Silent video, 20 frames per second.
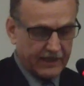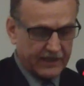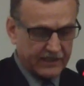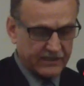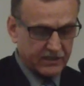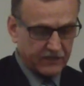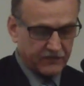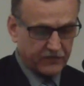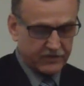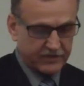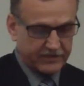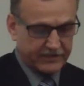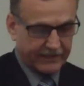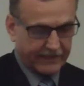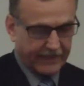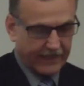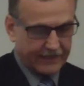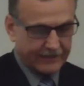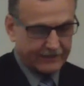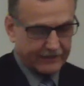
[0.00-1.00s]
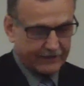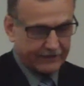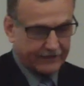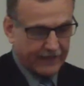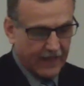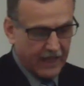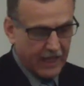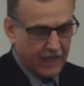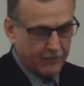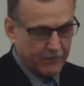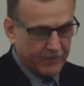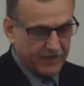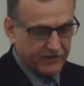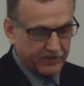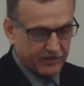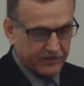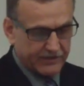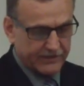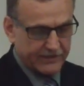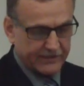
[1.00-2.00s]
sophisticated
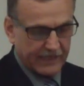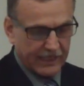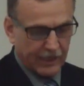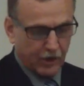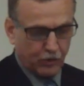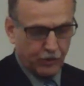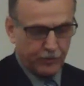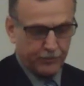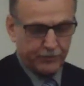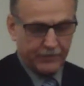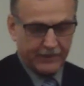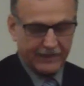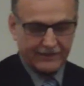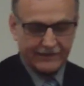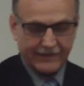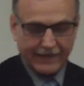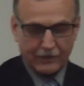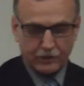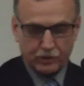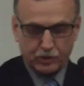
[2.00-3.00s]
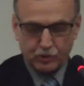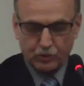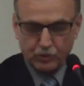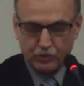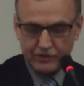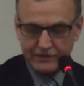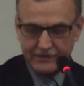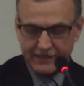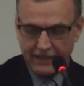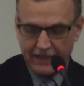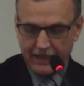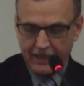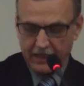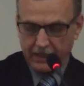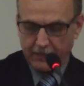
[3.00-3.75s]
methods, equipment, and tools